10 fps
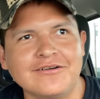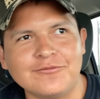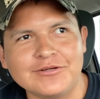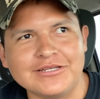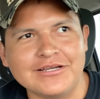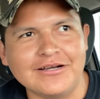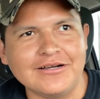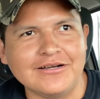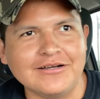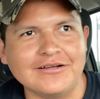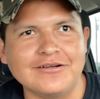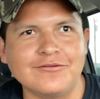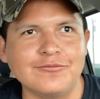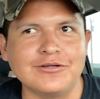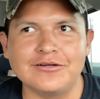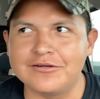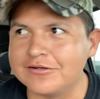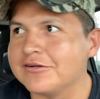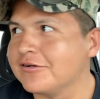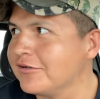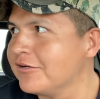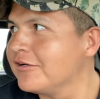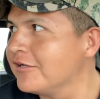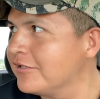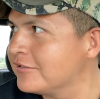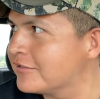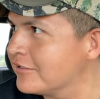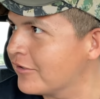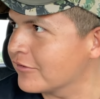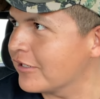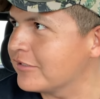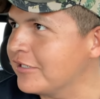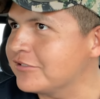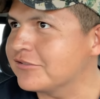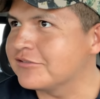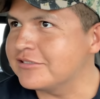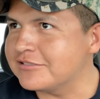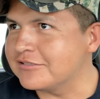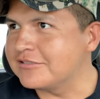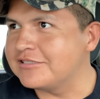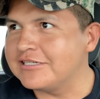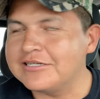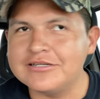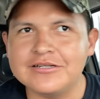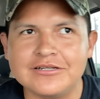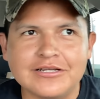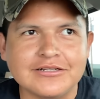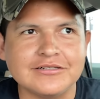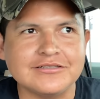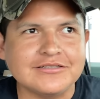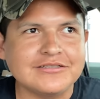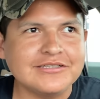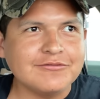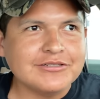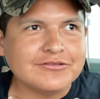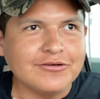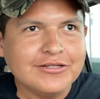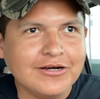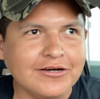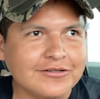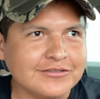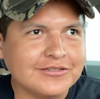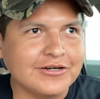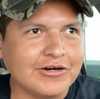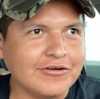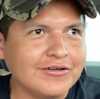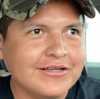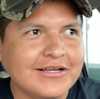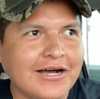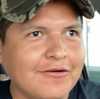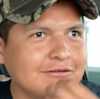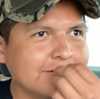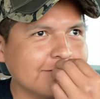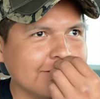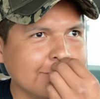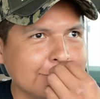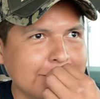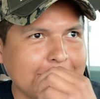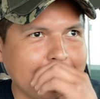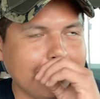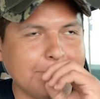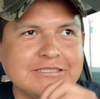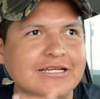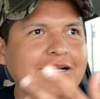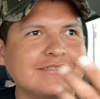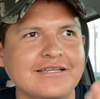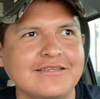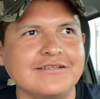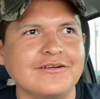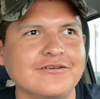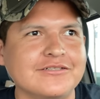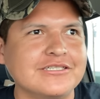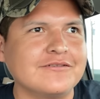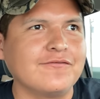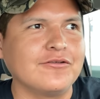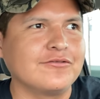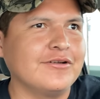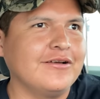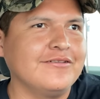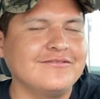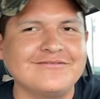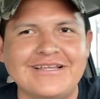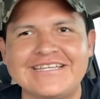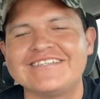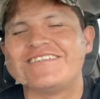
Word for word: we uh, we're it's in our nature just to see and just to see what's going on. So I wasn't gonna go check it out. Besides, I think they were just fooling around. Hey.